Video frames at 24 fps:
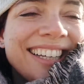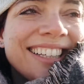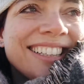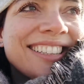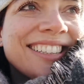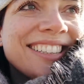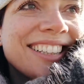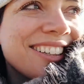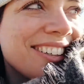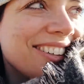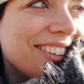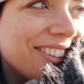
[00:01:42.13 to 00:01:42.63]

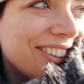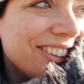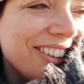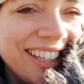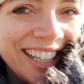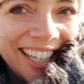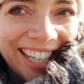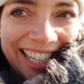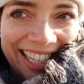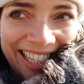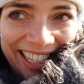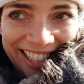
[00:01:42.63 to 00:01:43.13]
So
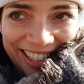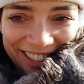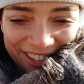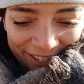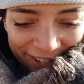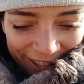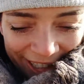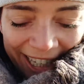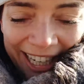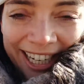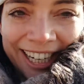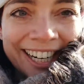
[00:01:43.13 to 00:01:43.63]
here
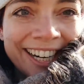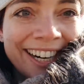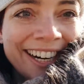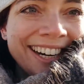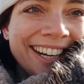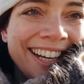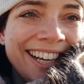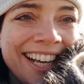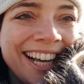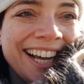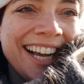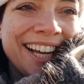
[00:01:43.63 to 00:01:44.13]
we are,
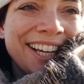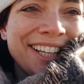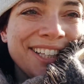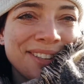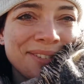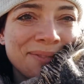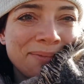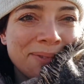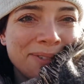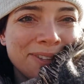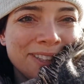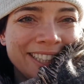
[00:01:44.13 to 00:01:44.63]

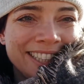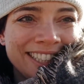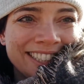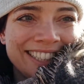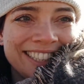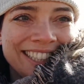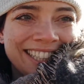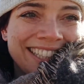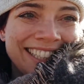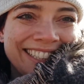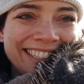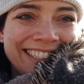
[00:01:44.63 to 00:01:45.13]
highest
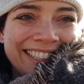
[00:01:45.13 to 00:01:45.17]
point.